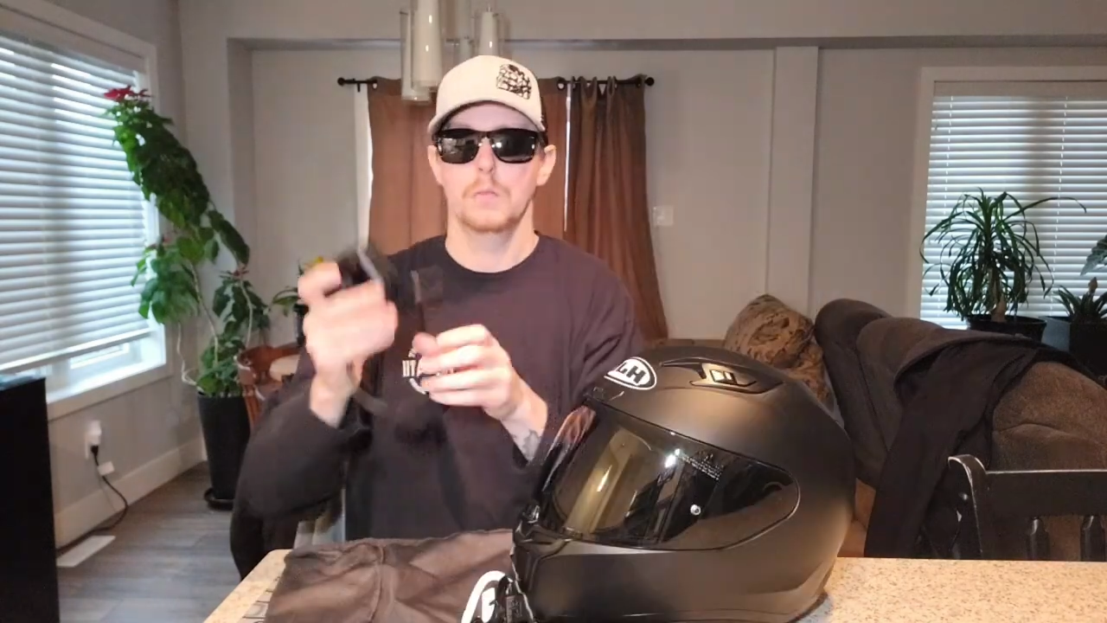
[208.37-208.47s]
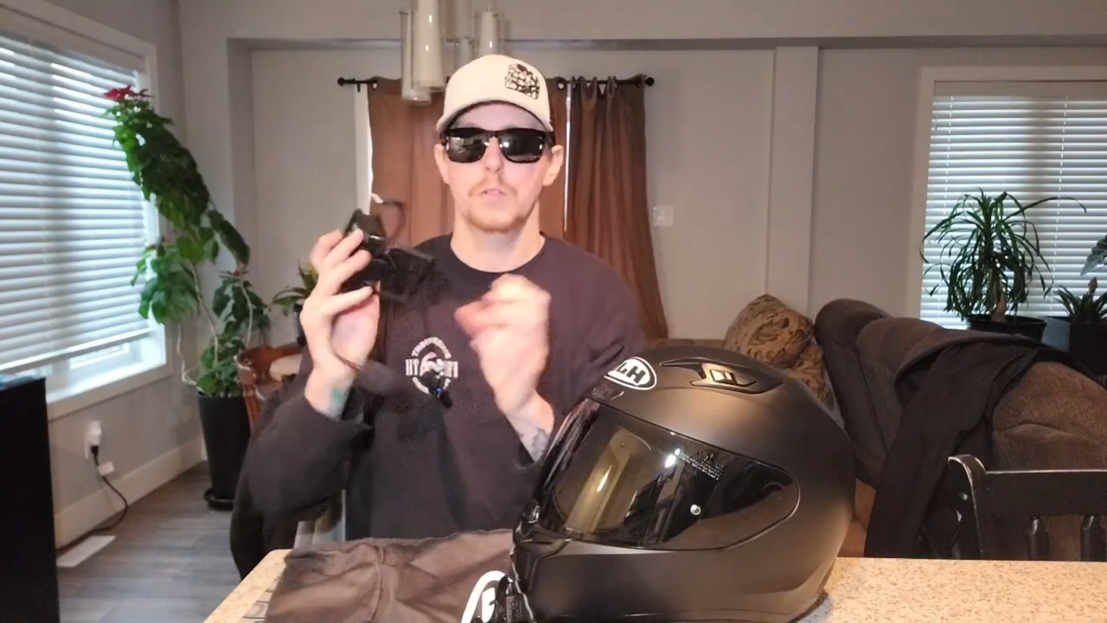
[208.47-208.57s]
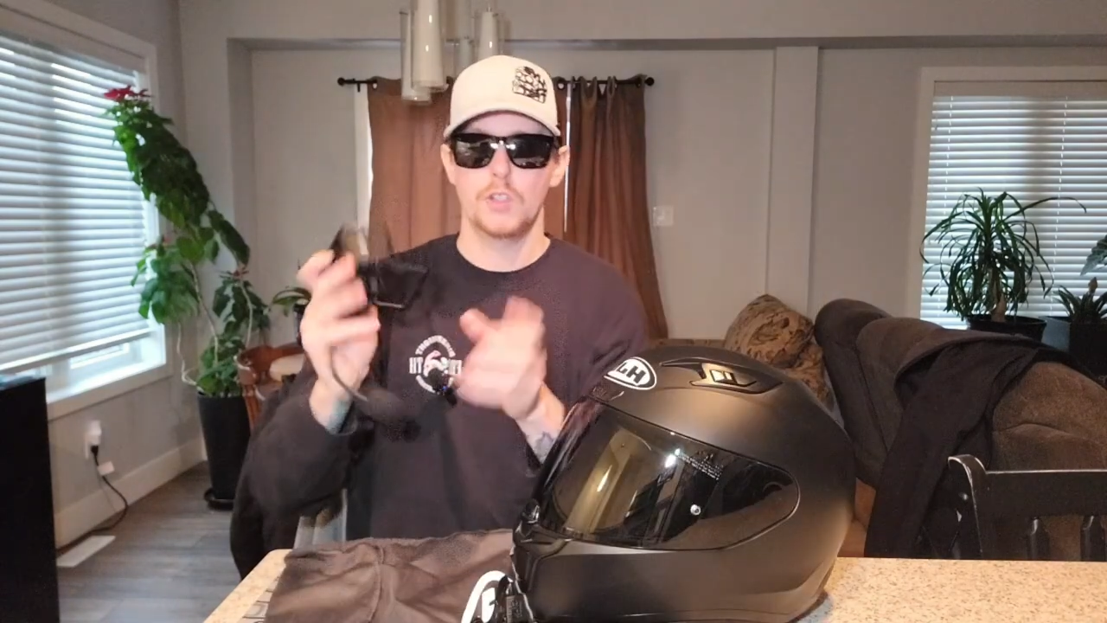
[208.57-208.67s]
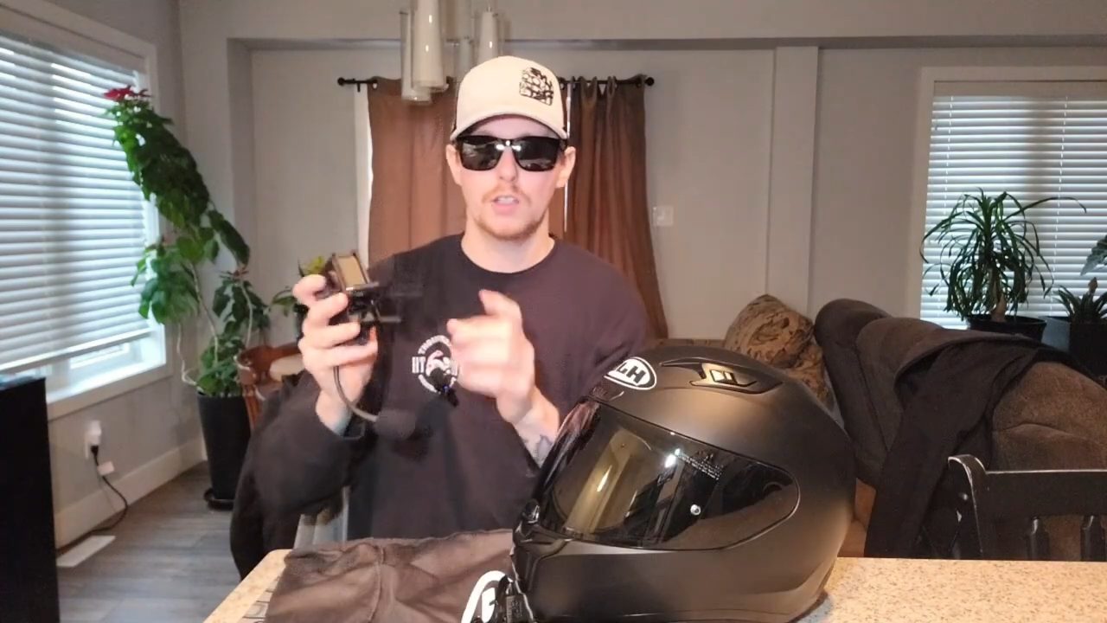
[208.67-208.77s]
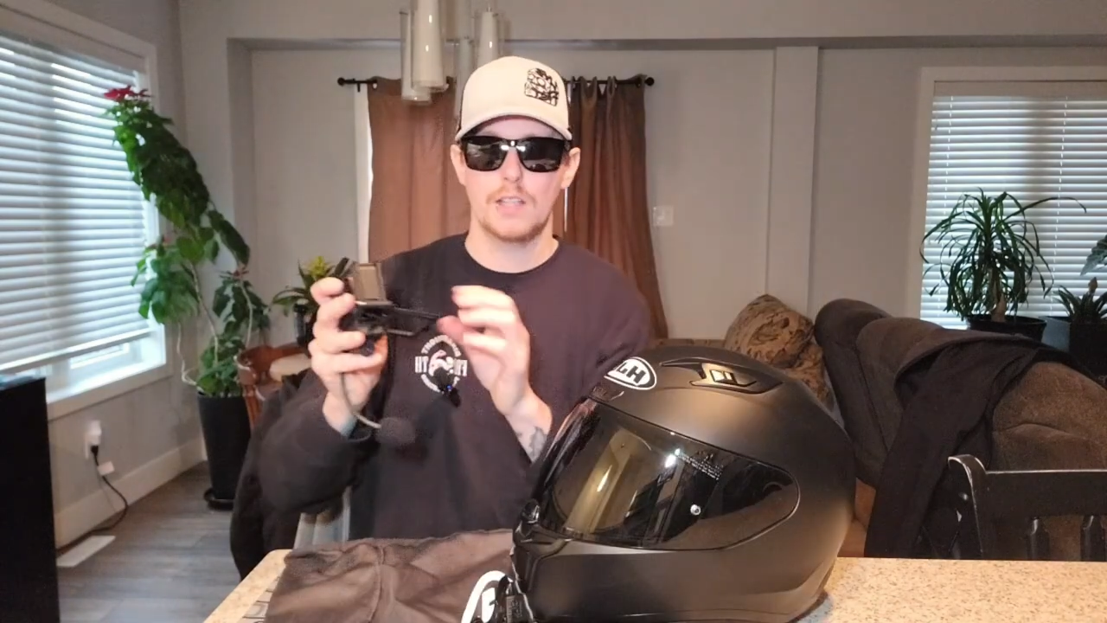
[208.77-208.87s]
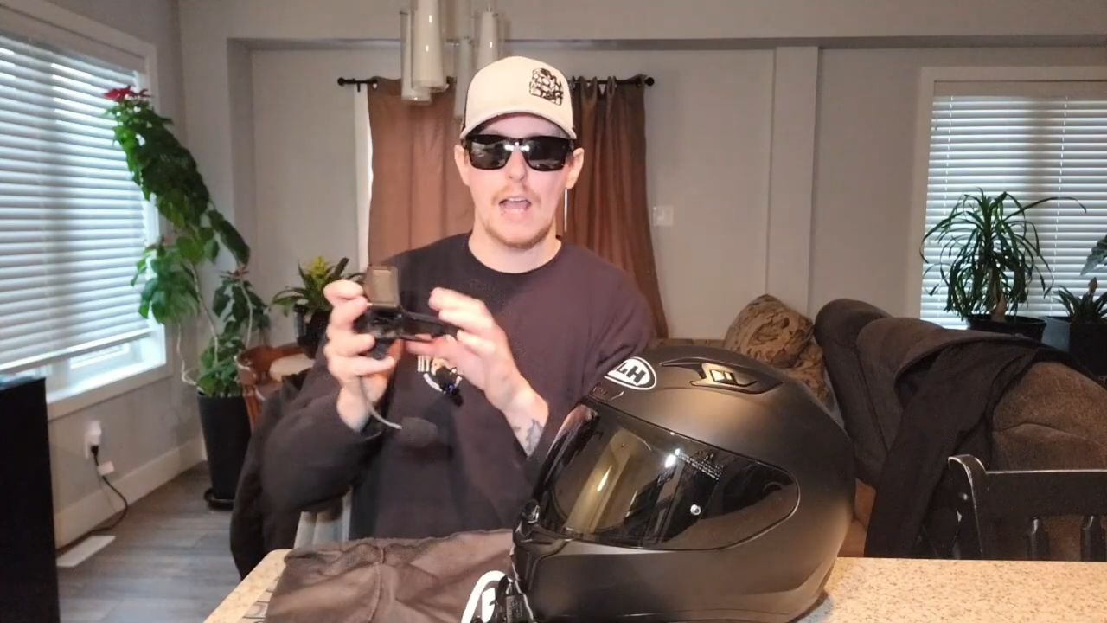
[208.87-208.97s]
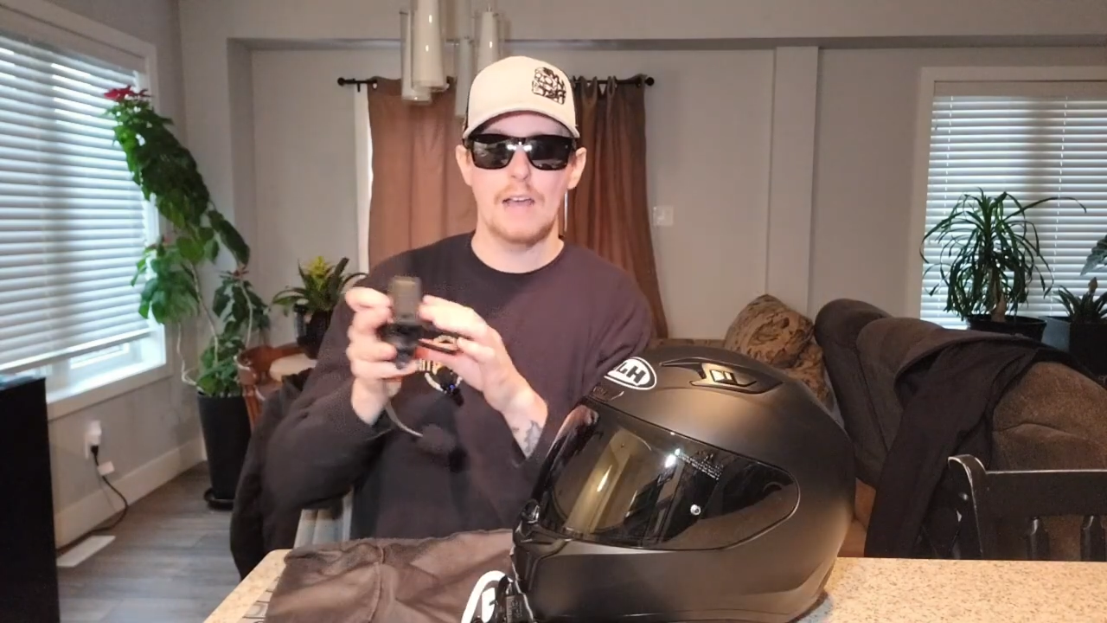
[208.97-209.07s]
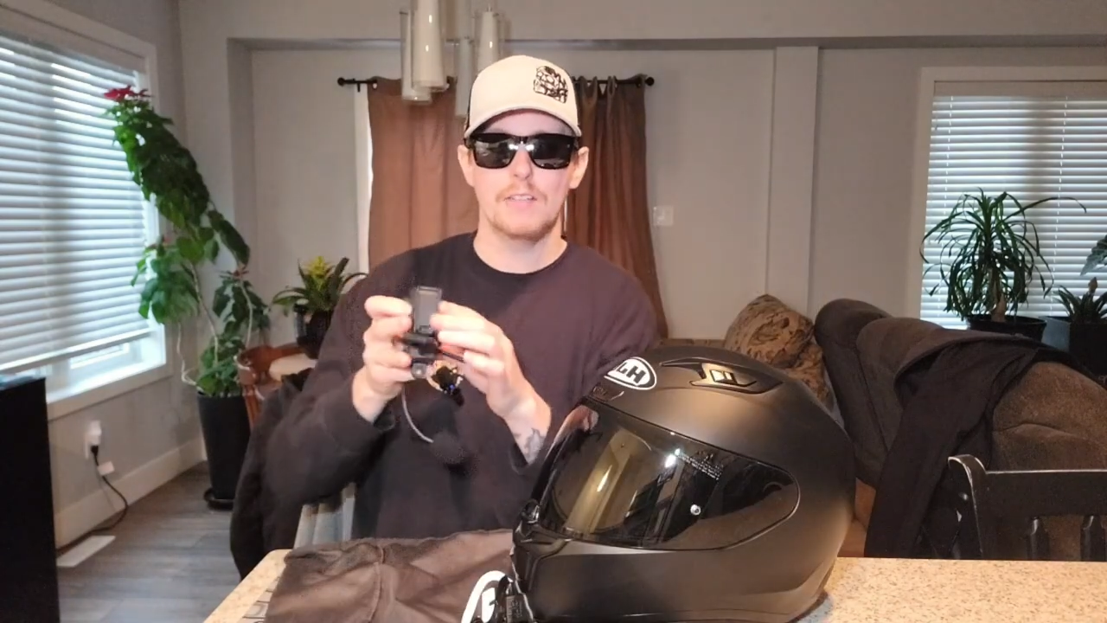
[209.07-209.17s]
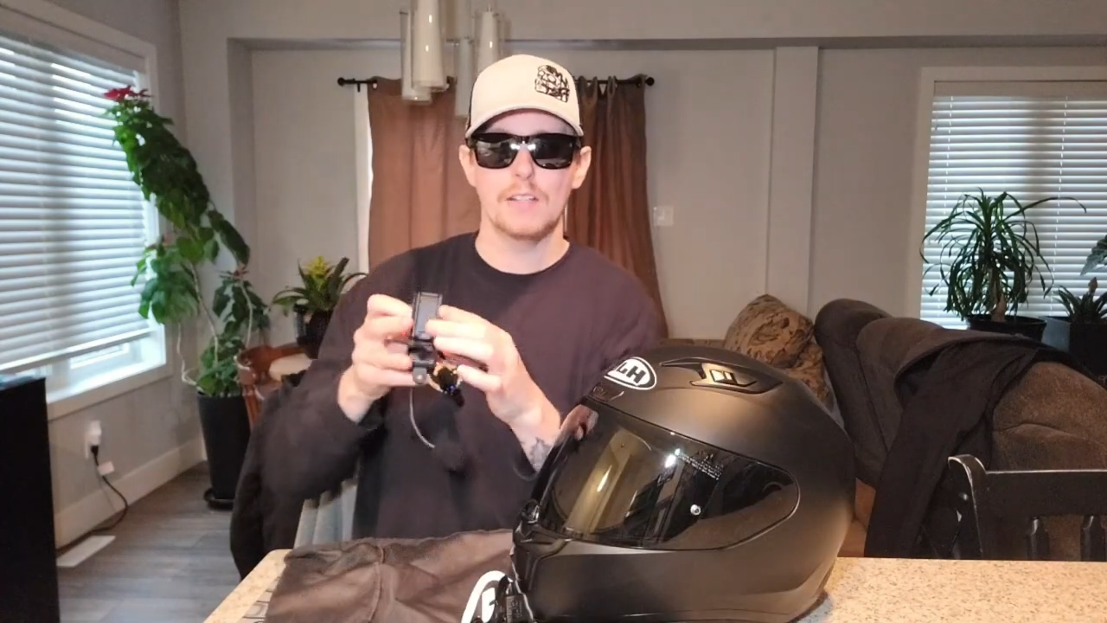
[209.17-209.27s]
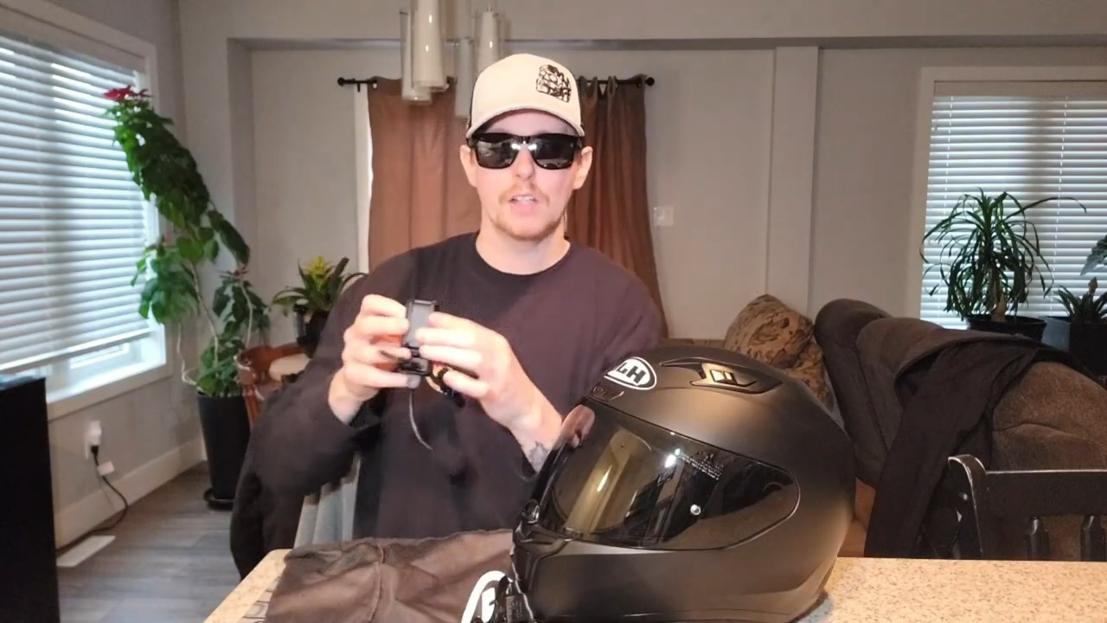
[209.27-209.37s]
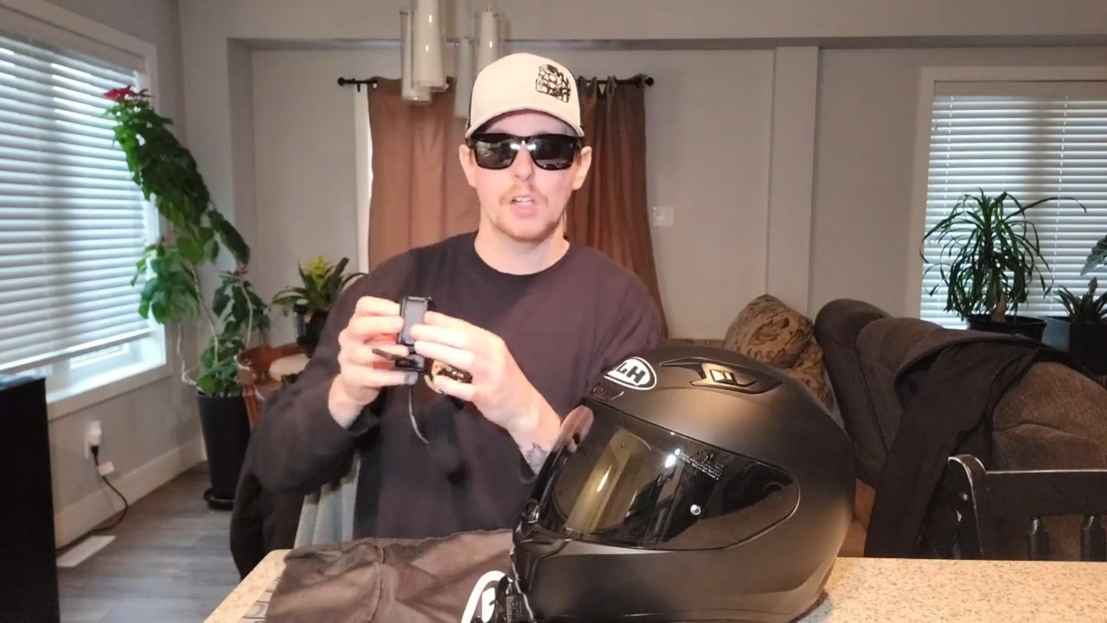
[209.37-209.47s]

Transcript: was just having the